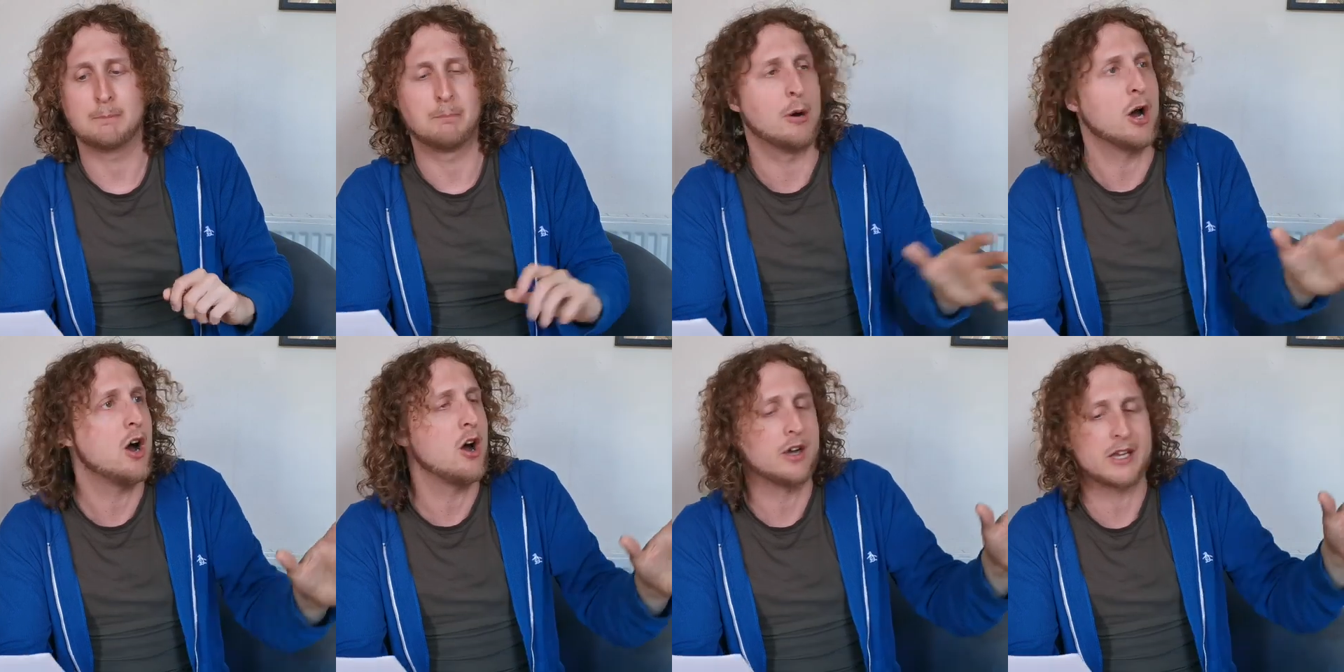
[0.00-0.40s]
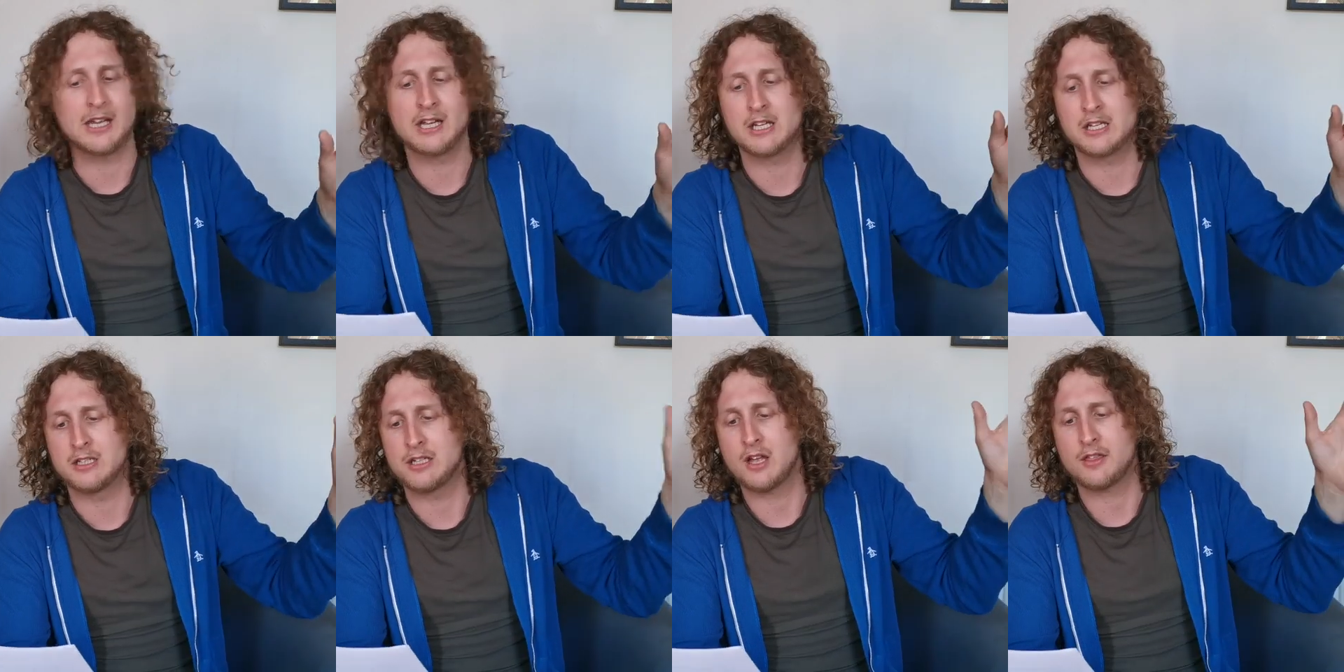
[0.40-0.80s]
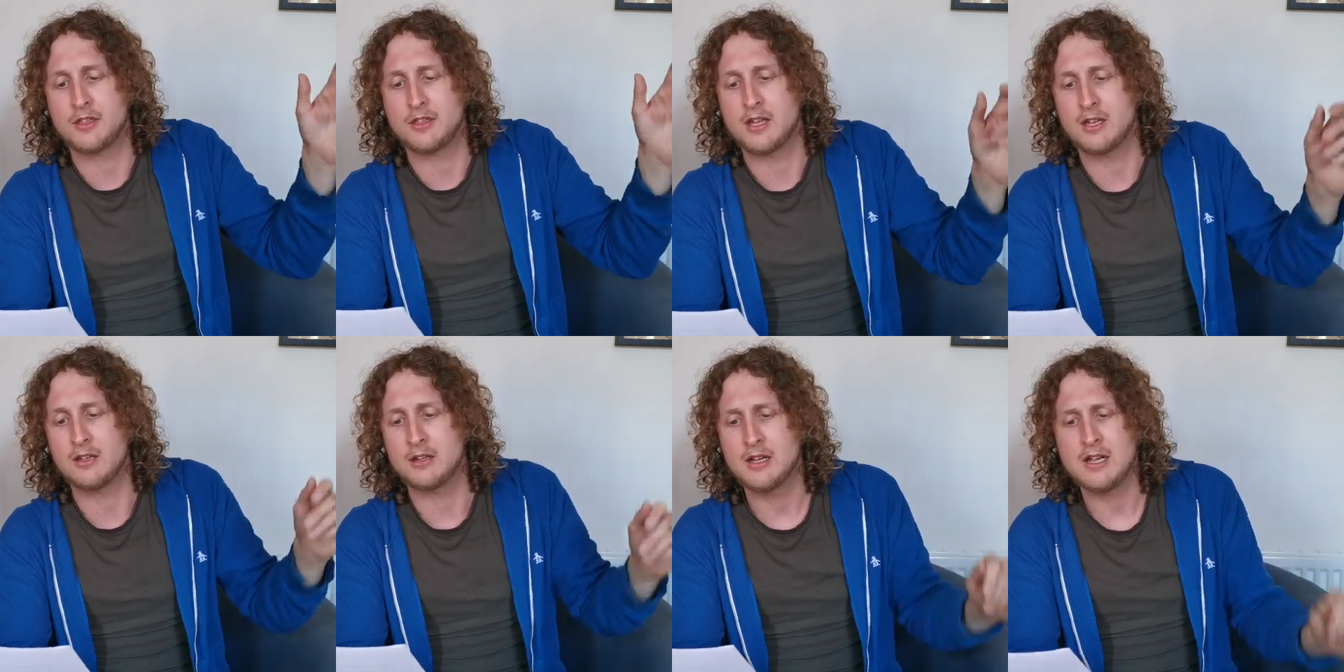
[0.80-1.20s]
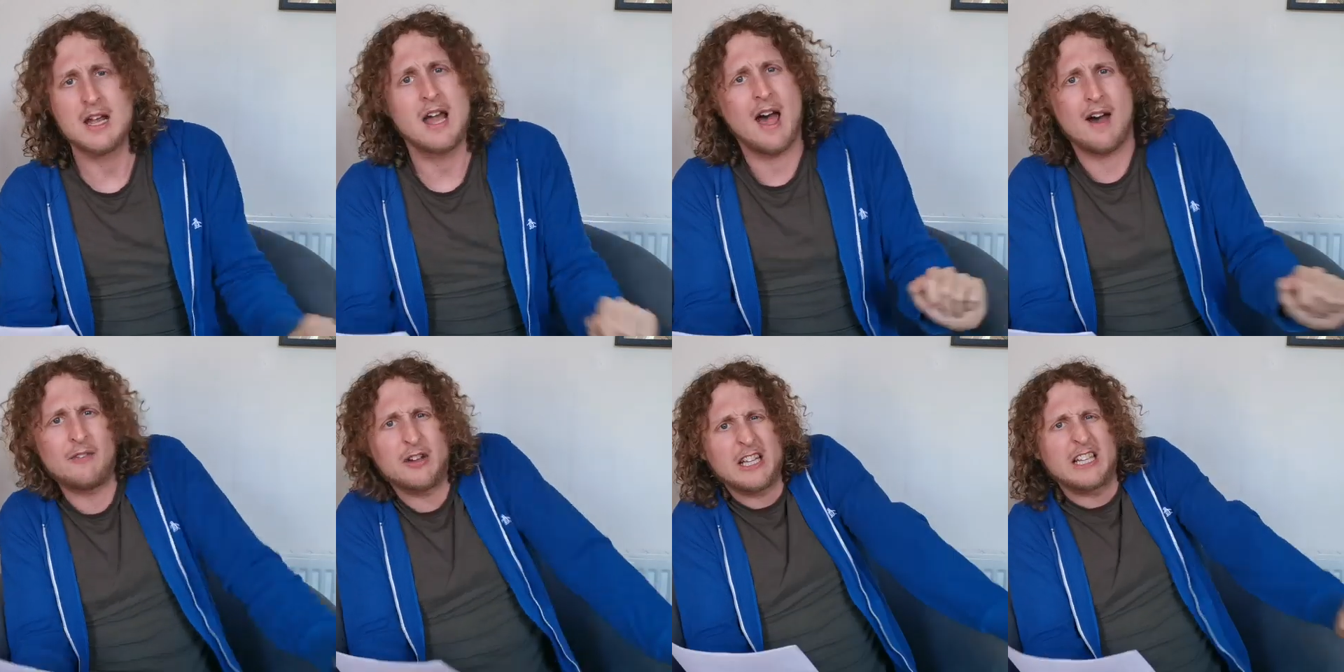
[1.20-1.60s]
barking at nothing,
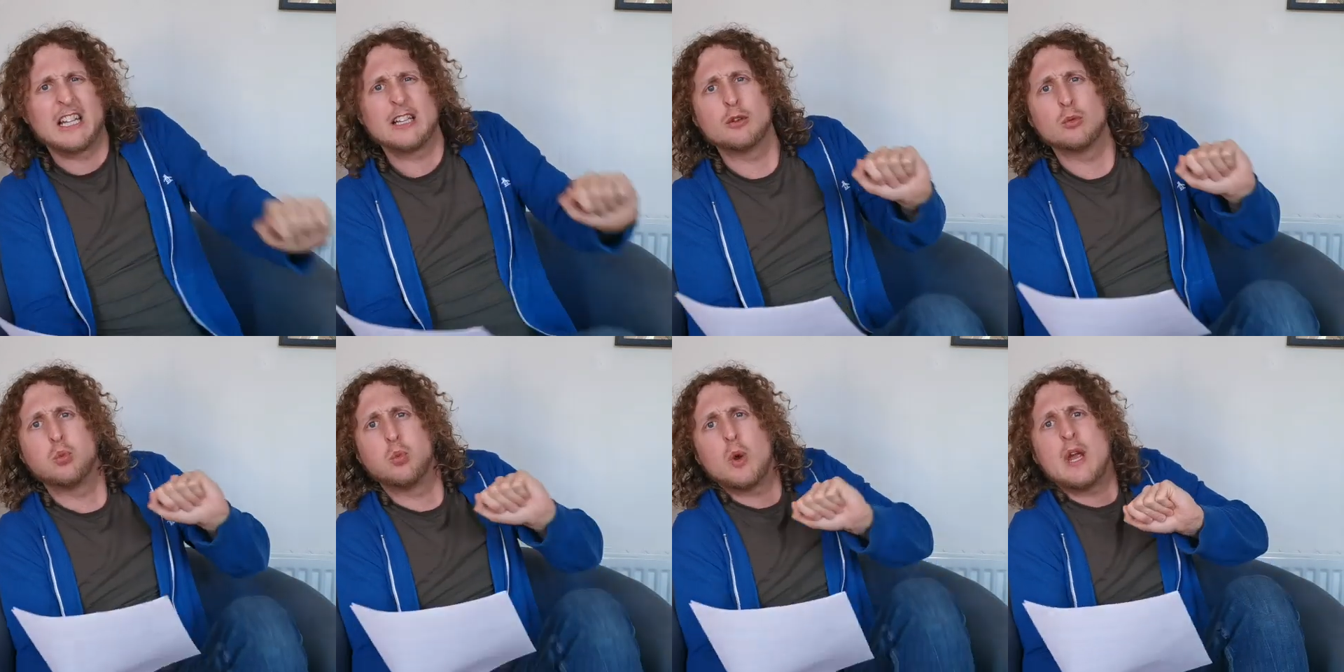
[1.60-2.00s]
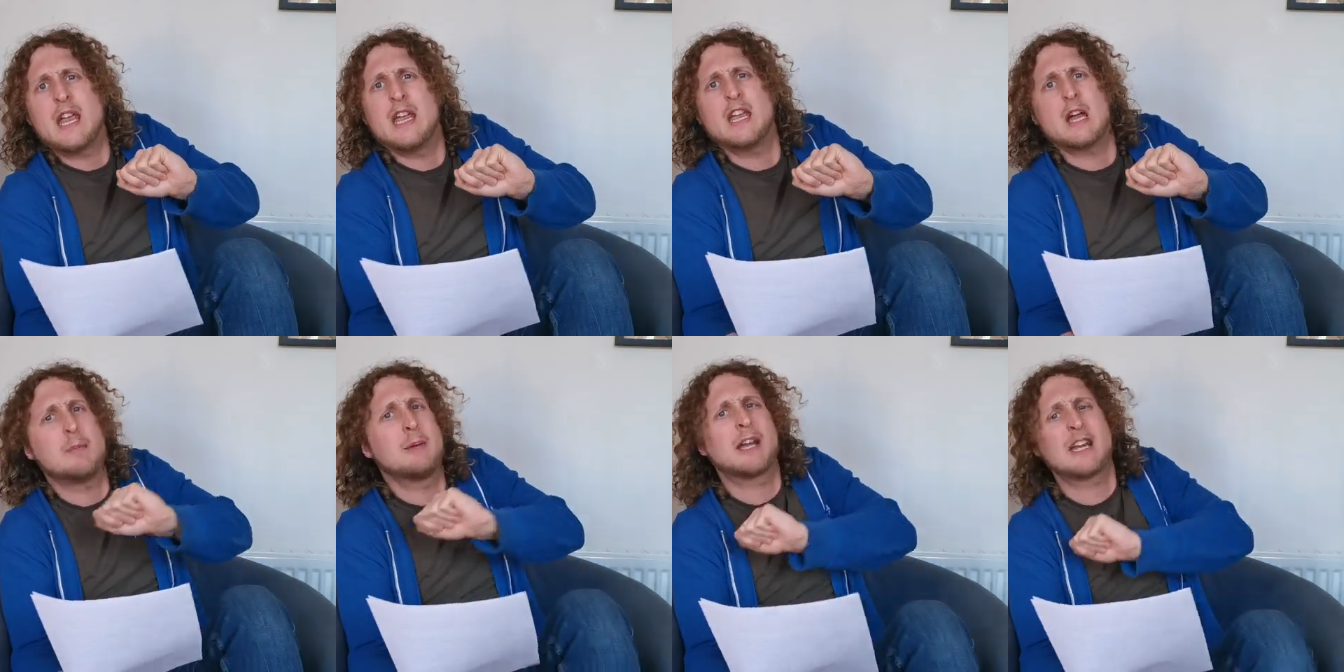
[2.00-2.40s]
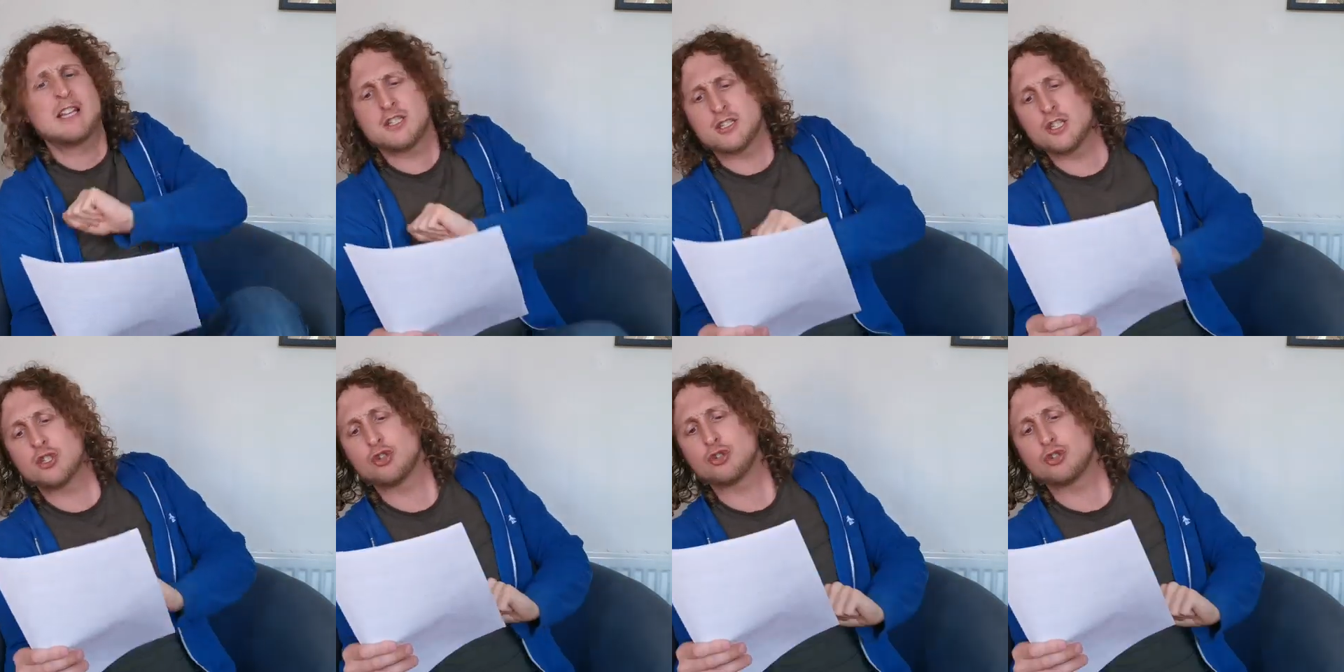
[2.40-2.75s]
having a little wee up against a